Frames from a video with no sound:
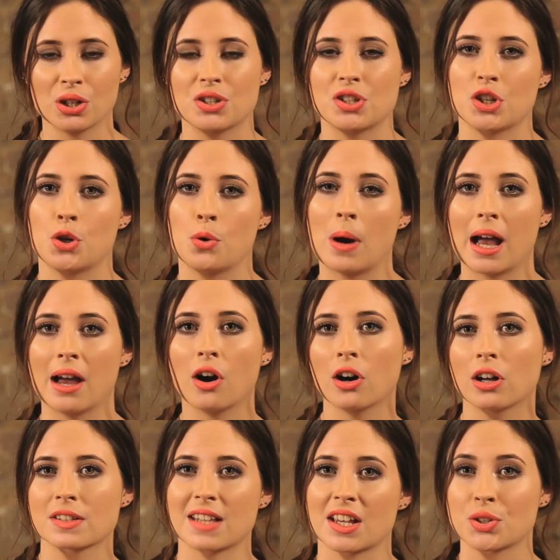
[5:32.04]
to do a
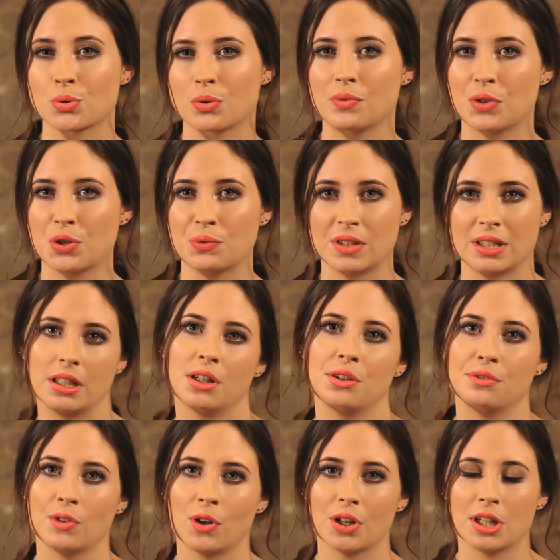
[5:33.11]
haul slash review video
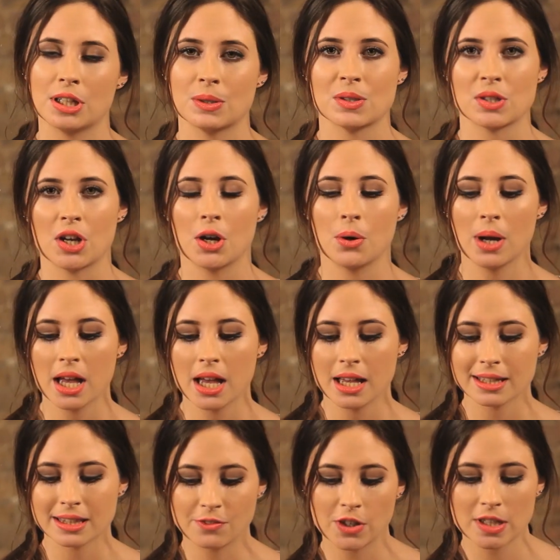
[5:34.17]
for you. So
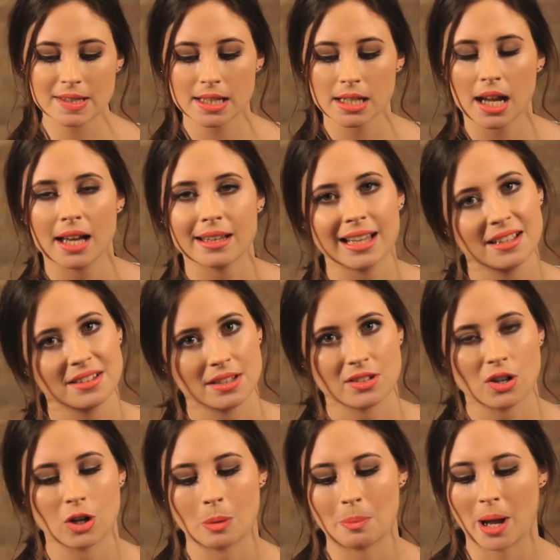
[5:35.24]
the first thing I'd like to
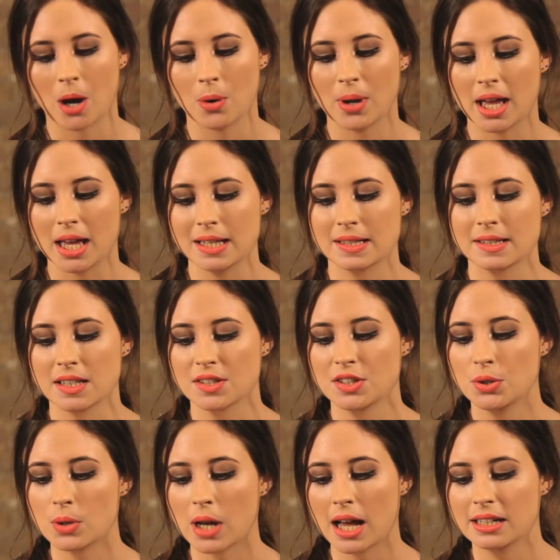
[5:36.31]
talk about is this
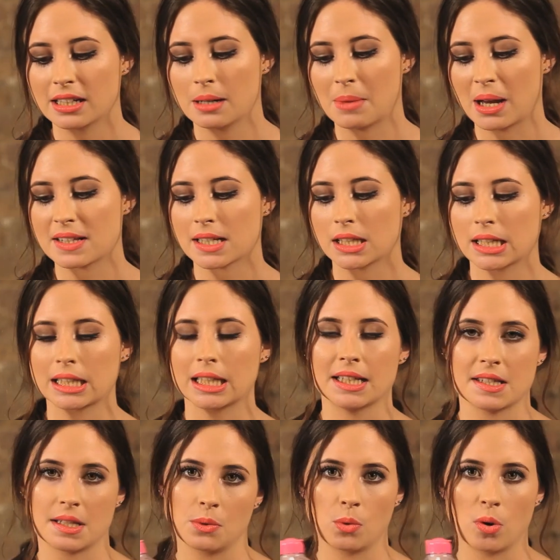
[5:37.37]
new Garnier Micellar
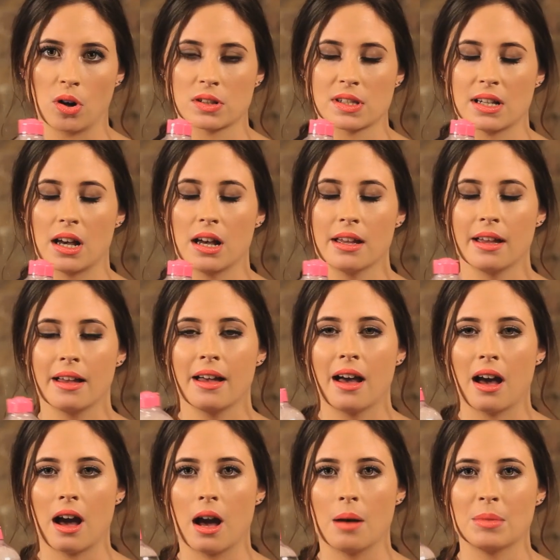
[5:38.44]
Cleansing Water.
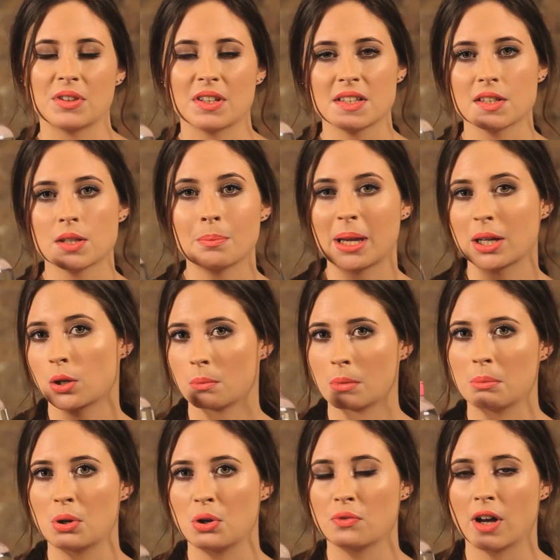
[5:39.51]
This is a makeup
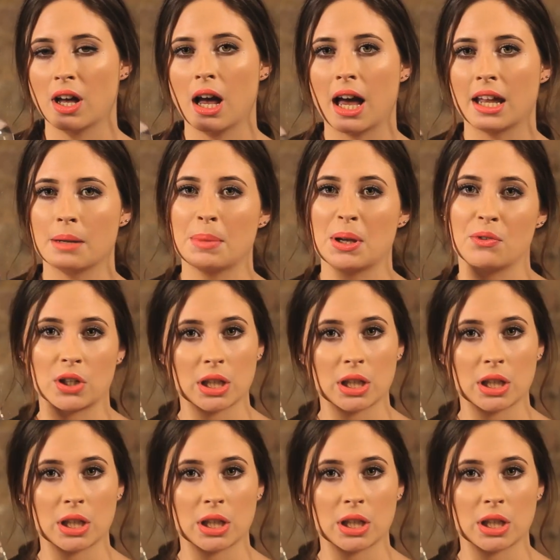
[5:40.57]
remover and a bit of a